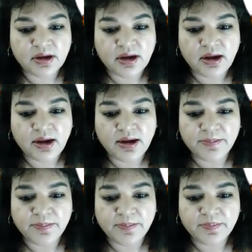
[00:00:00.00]

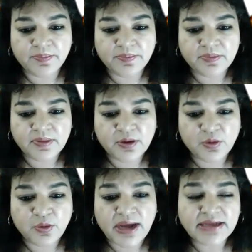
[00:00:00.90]

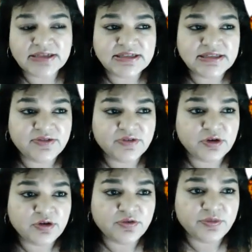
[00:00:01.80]
Why is it
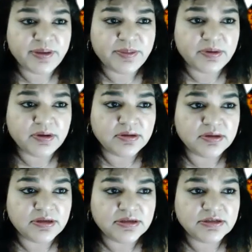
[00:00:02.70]
difficult for people
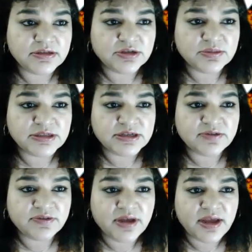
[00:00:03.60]
in terms of,
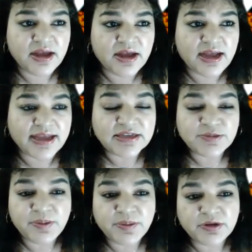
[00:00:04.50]
I guess
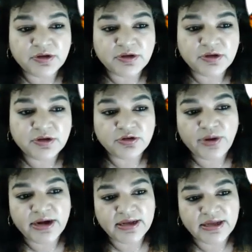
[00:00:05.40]
people don't know
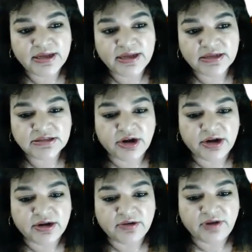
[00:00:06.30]
where to get
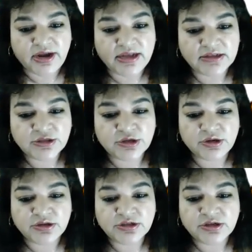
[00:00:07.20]
started, right?
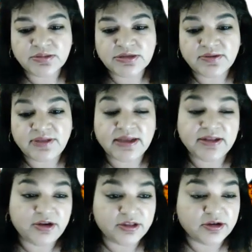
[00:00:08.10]
So in terms of
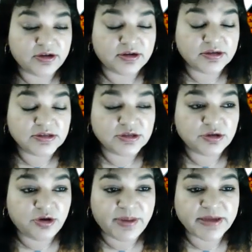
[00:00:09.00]
like
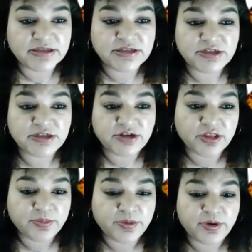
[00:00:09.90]
to go back to your
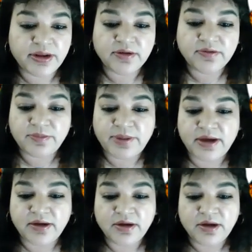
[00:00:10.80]
other point of
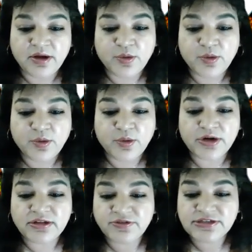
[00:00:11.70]
about what are
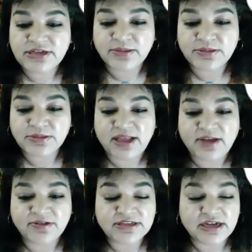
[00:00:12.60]
the different types of
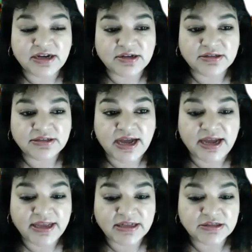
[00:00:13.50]
lifestyle
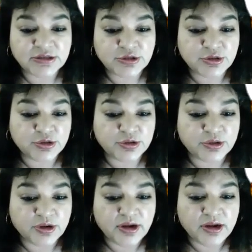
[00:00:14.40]
diets.
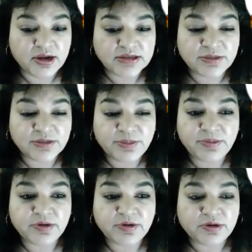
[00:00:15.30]
So some
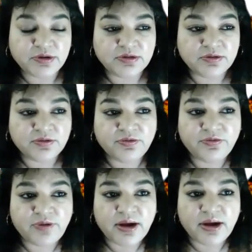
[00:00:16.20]
people
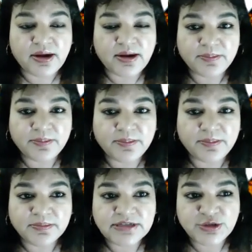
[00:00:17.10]

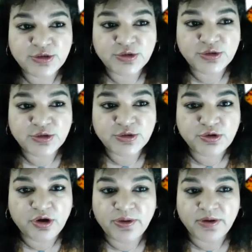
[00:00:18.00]
tend
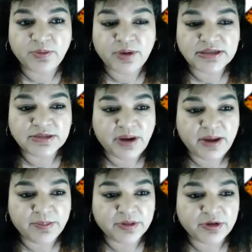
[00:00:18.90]
to go with what's
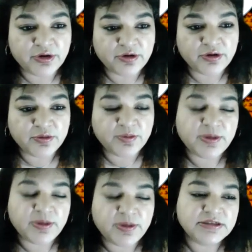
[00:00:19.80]
popular or
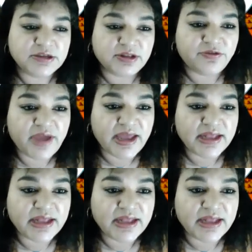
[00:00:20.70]
what's known as
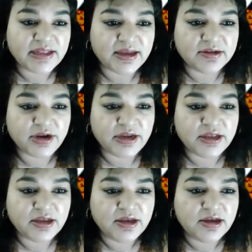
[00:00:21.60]
fad diets,
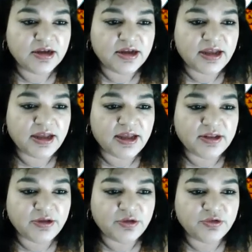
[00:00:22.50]
right?
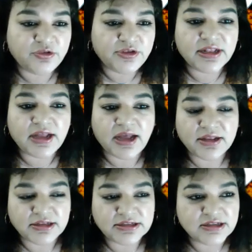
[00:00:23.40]
And you see a
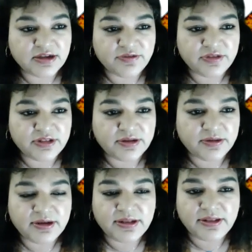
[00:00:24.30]
lot of this stuff in
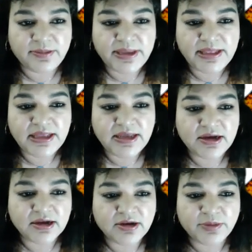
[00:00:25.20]
the
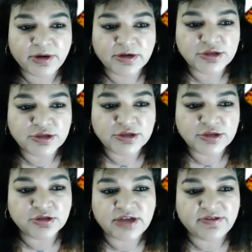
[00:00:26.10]
media,
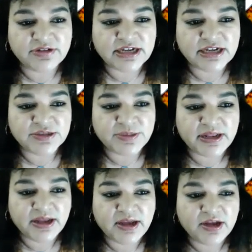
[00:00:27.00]
commercials,
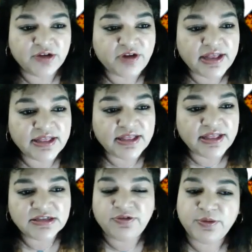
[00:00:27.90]
advertisement. Try
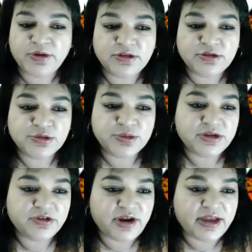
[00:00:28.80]
this if you want to lose
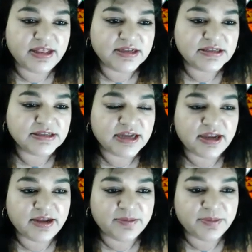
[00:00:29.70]
weight, try this
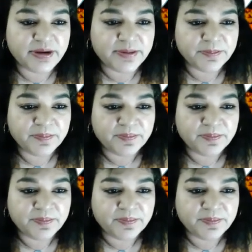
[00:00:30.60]
diet. But